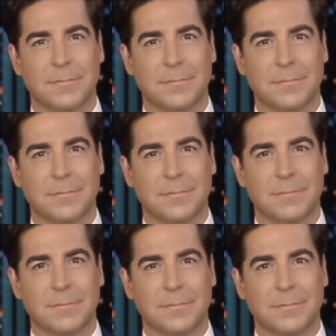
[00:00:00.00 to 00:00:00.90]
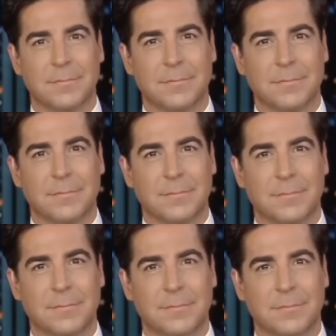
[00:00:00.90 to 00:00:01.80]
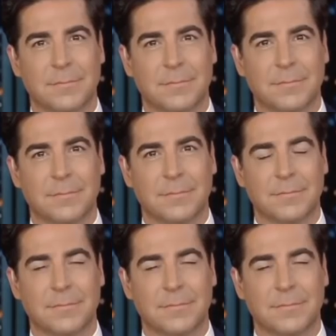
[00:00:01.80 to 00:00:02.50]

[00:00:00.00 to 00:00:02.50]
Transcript: No words are spoken by the person on screen.